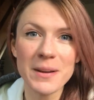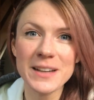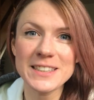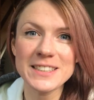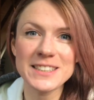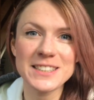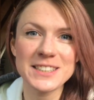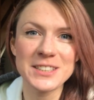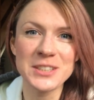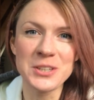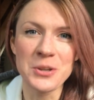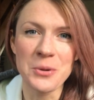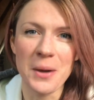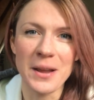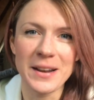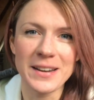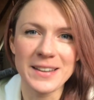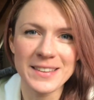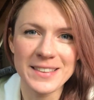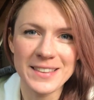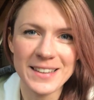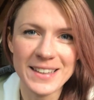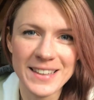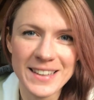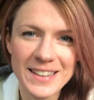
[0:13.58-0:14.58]
managed to do
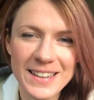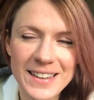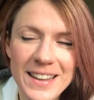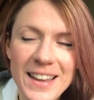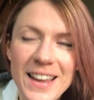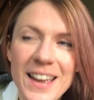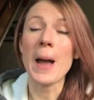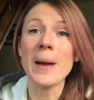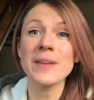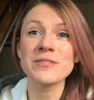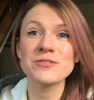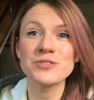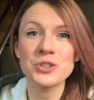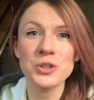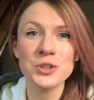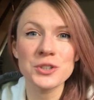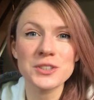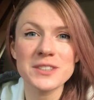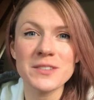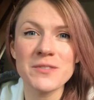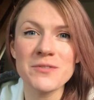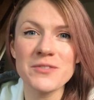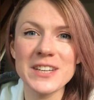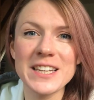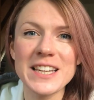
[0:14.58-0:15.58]
anything. I
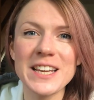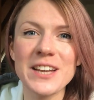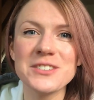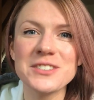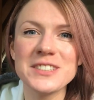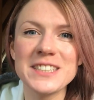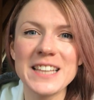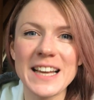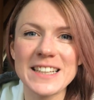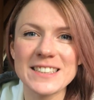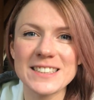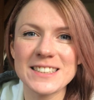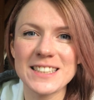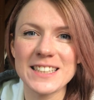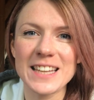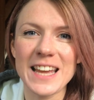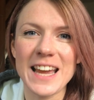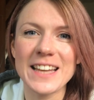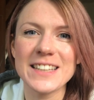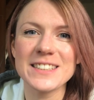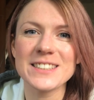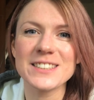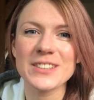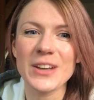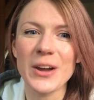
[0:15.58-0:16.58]
took some videos
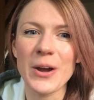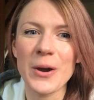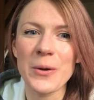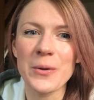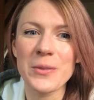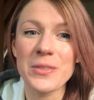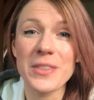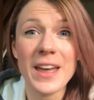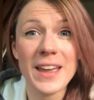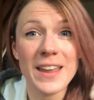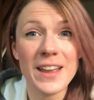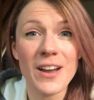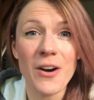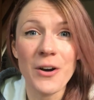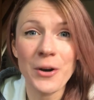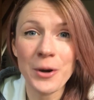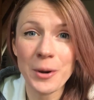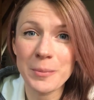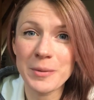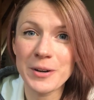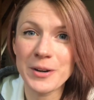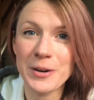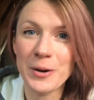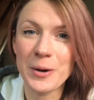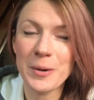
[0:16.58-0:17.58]
yesterday so they are
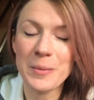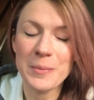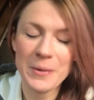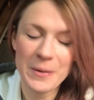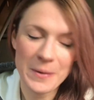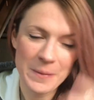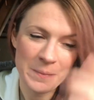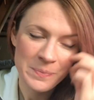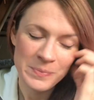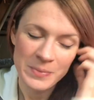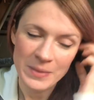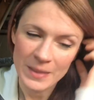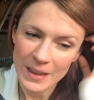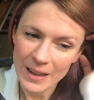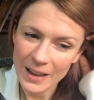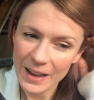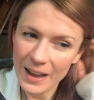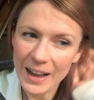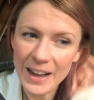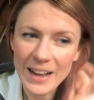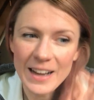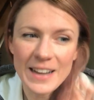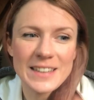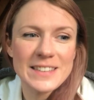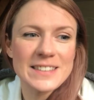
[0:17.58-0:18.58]
coming up
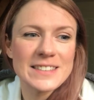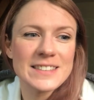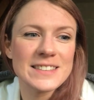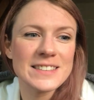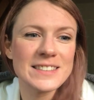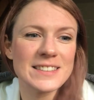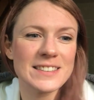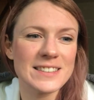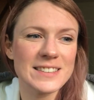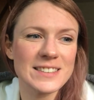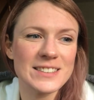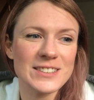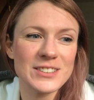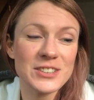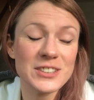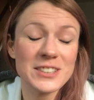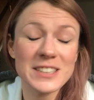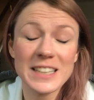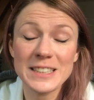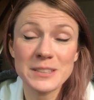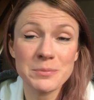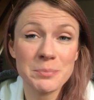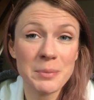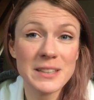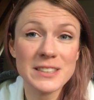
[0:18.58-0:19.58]
and
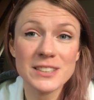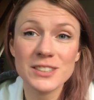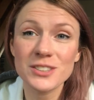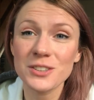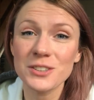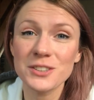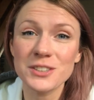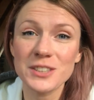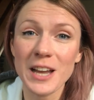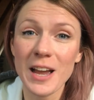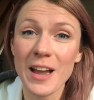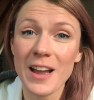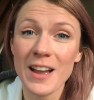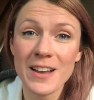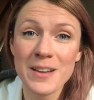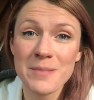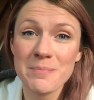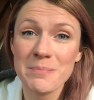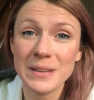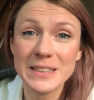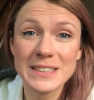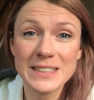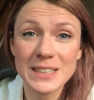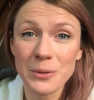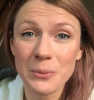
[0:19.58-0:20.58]
just it's been such a
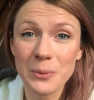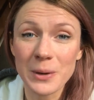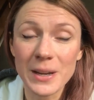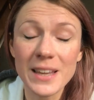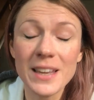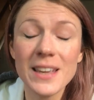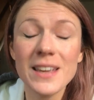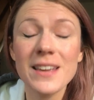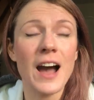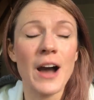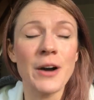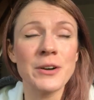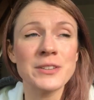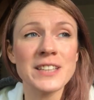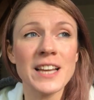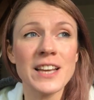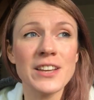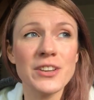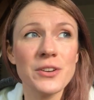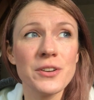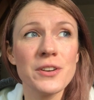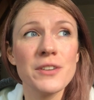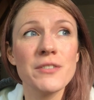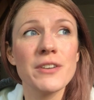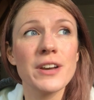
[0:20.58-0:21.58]
busy week. I was
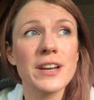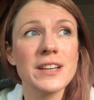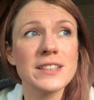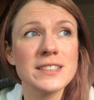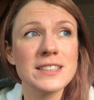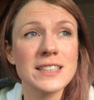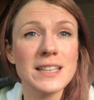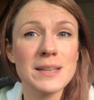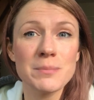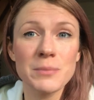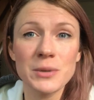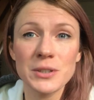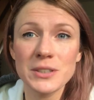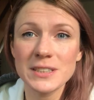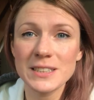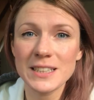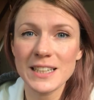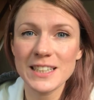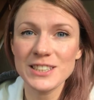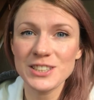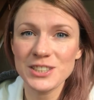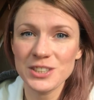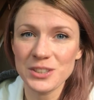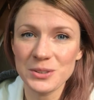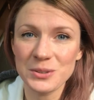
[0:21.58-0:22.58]
at university
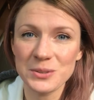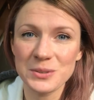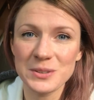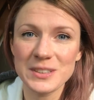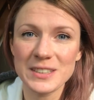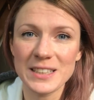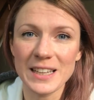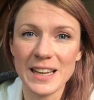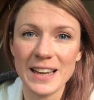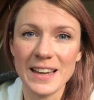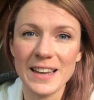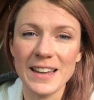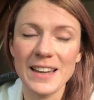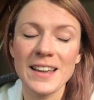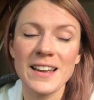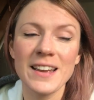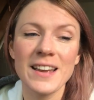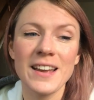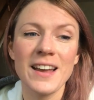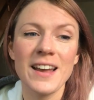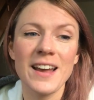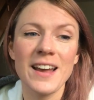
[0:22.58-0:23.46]
Monday, Tuesday